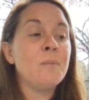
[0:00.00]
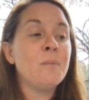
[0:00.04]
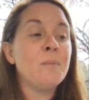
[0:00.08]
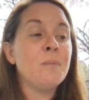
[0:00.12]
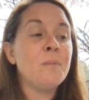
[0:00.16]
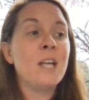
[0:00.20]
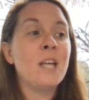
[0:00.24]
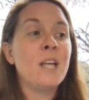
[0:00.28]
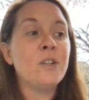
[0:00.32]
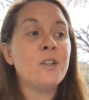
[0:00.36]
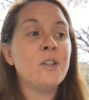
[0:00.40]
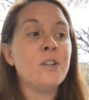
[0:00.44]

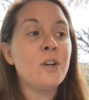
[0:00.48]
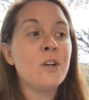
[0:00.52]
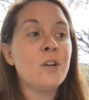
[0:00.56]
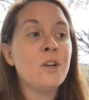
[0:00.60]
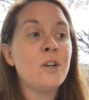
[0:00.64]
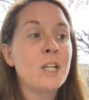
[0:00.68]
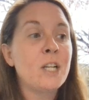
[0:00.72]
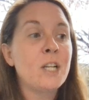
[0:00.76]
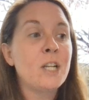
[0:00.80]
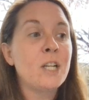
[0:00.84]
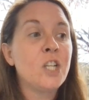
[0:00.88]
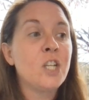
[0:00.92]
ambassador to
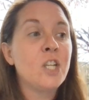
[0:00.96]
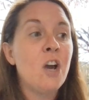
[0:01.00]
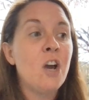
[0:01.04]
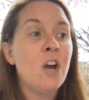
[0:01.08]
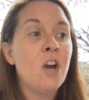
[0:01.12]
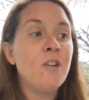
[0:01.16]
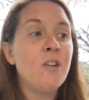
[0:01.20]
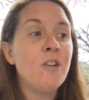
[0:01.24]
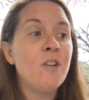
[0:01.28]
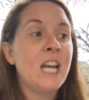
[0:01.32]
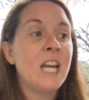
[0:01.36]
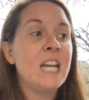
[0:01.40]
Mexico
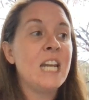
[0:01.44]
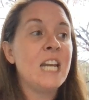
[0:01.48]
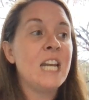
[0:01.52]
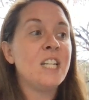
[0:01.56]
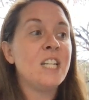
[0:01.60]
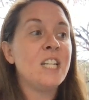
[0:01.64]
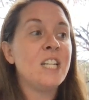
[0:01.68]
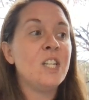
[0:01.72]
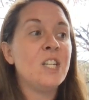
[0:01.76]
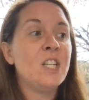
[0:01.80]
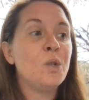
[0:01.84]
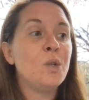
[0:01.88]
in
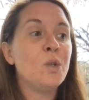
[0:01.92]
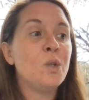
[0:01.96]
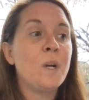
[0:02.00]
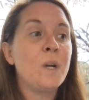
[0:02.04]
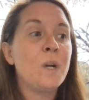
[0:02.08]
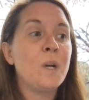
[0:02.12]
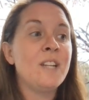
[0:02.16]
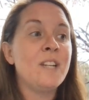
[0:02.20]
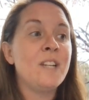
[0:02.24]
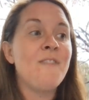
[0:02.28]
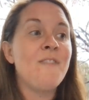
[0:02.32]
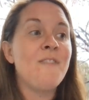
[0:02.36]

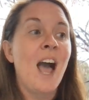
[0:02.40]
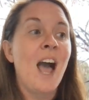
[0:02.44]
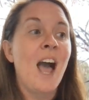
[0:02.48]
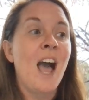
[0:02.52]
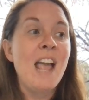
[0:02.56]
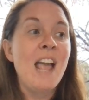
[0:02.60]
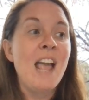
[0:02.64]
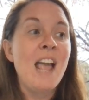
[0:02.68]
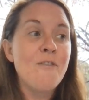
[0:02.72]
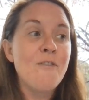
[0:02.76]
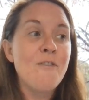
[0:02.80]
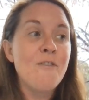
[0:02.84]

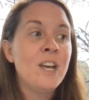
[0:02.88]
1825.